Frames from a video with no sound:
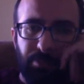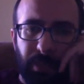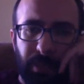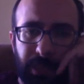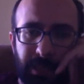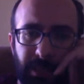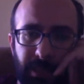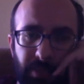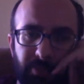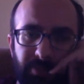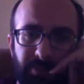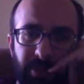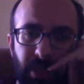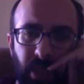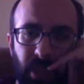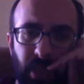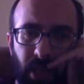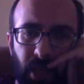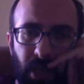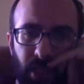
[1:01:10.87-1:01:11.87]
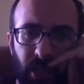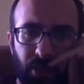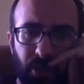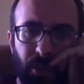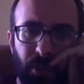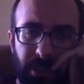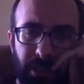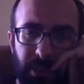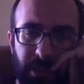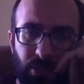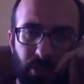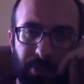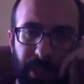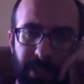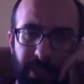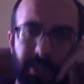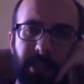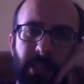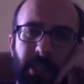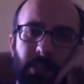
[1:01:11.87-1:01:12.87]
But if we are going to
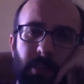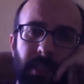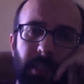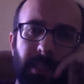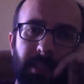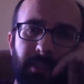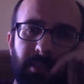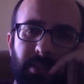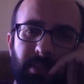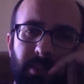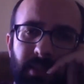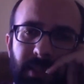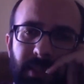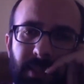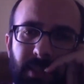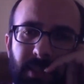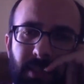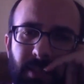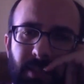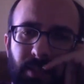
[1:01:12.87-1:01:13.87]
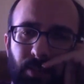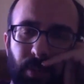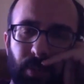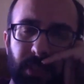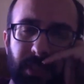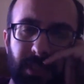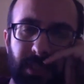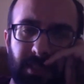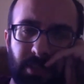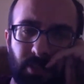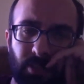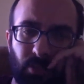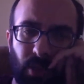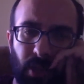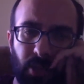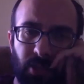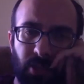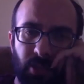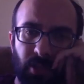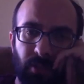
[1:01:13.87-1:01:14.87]
postulate what the
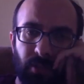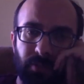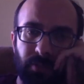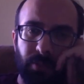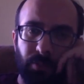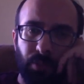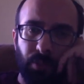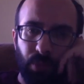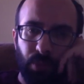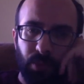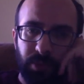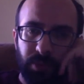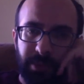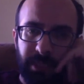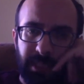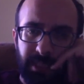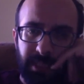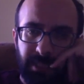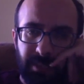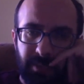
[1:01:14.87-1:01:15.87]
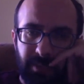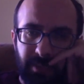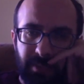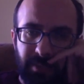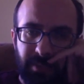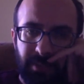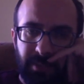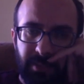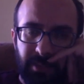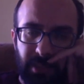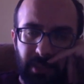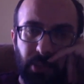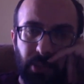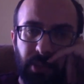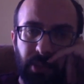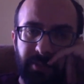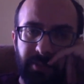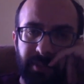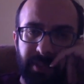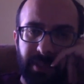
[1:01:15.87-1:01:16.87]
structure of the world is, the
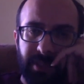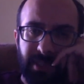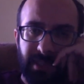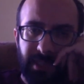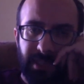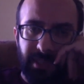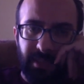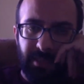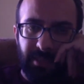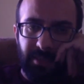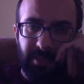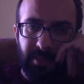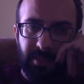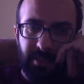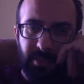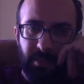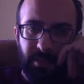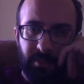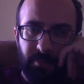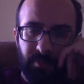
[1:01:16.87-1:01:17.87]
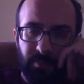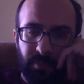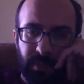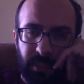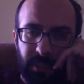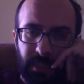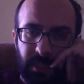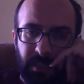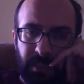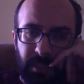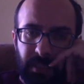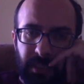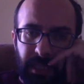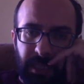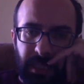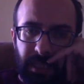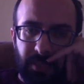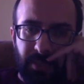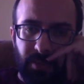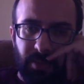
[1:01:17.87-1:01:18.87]
universe is,
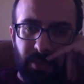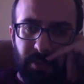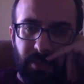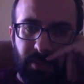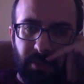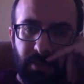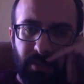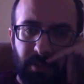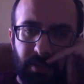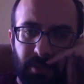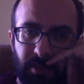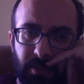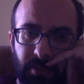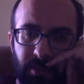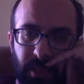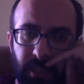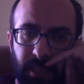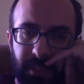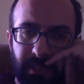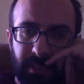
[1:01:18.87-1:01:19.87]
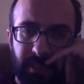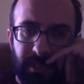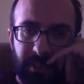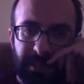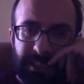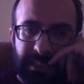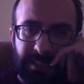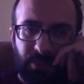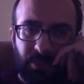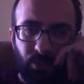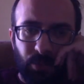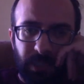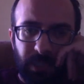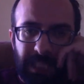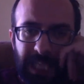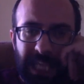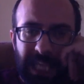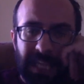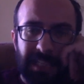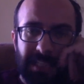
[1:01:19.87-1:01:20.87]
and the idea that
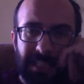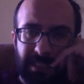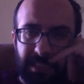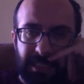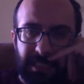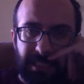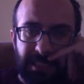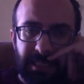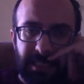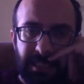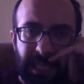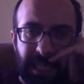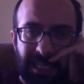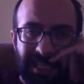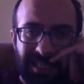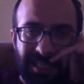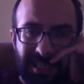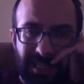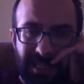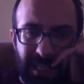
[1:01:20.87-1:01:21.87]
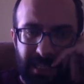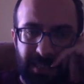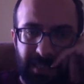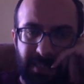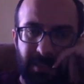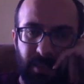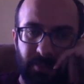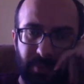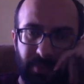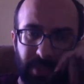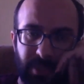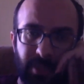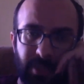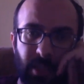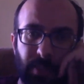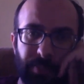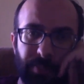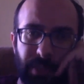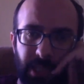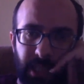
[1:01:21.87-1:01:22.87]
reality is in excess of the
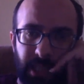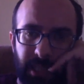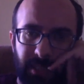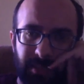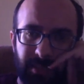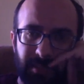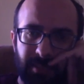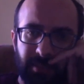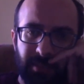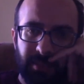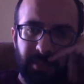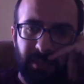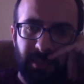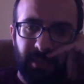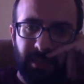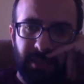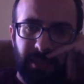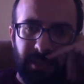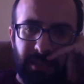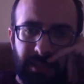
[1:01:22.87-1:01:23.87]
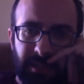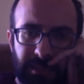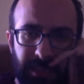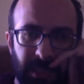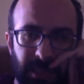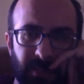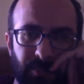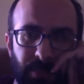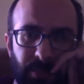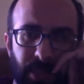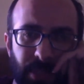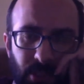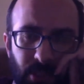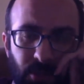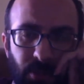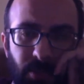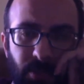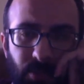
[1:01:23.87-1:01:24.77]
subject, then we should